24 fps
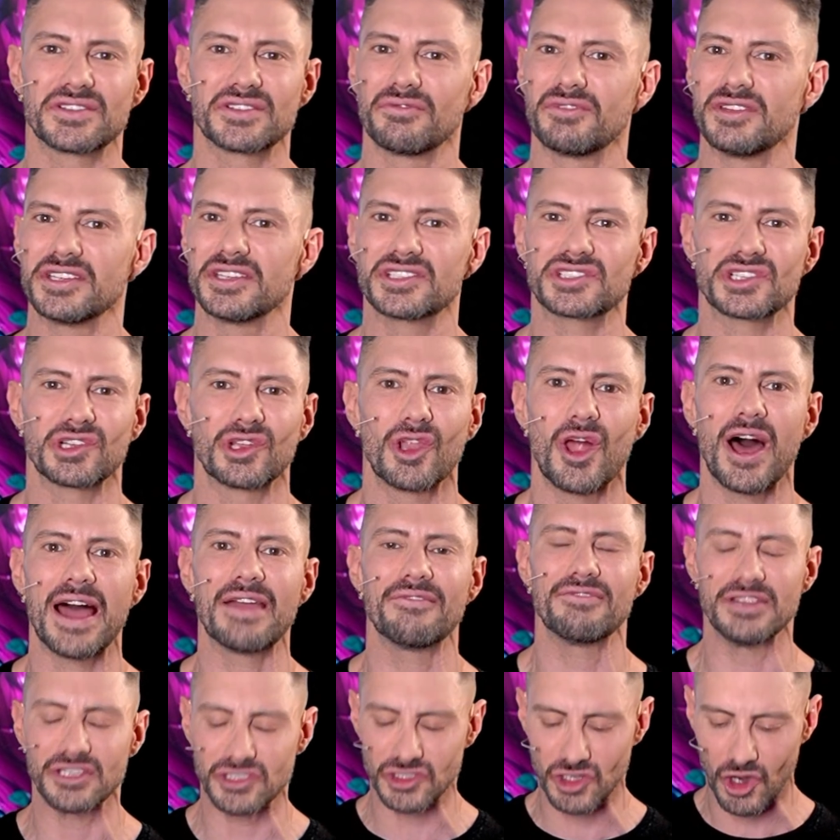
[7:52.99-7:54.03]
of this life.
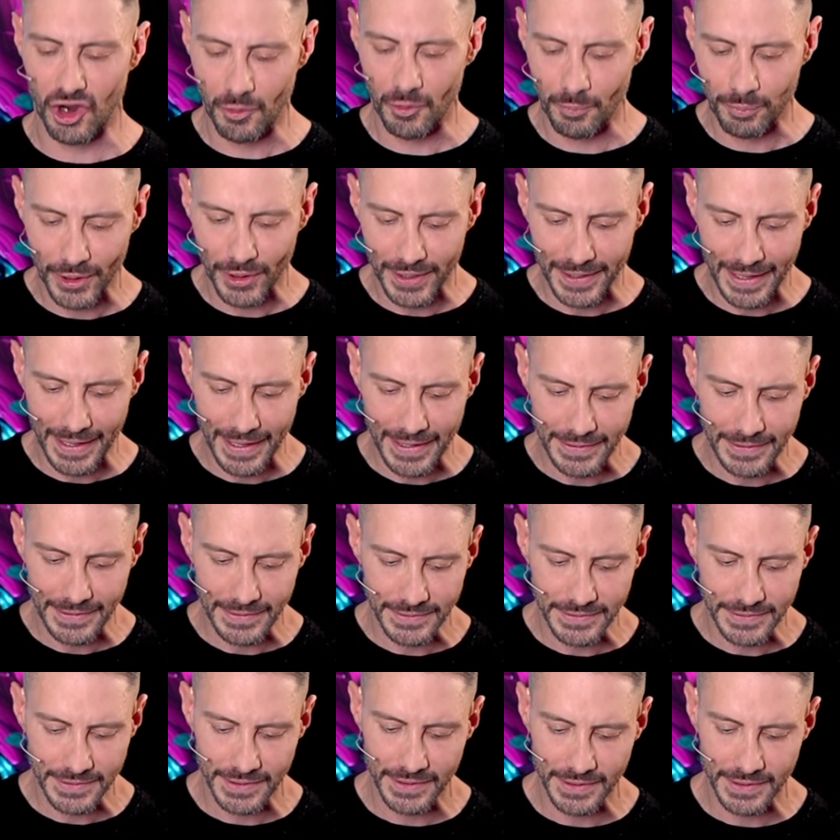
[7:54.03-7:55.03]
It's complicated.